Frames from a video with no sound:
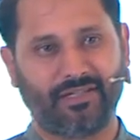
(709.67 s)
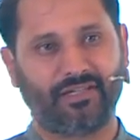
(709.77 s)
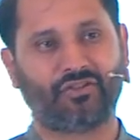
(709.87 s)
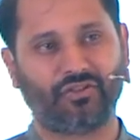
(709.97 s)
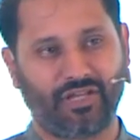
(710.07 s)

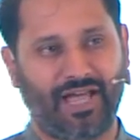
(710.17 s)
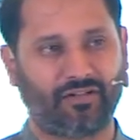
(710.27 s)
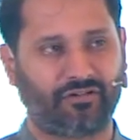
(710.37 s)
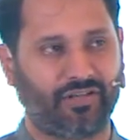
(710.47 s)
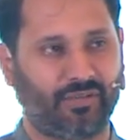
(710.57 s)
into the
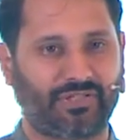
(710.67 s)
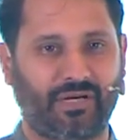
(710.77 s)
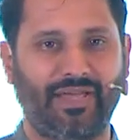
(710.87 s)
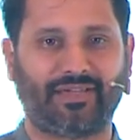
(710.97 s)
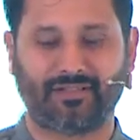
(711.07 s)
algorithms that are
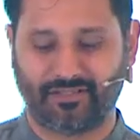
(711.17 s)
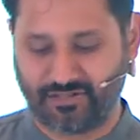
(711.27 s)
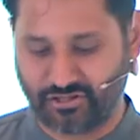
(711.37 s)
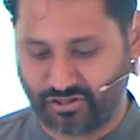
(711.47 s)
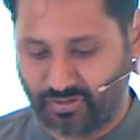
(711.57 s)
making
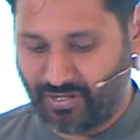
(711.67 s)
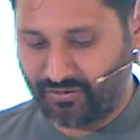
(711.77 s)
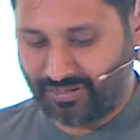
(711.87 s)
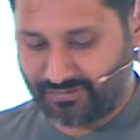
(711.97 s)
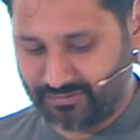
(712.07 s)
decisions
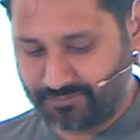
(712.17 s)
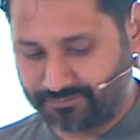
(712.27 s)
about us?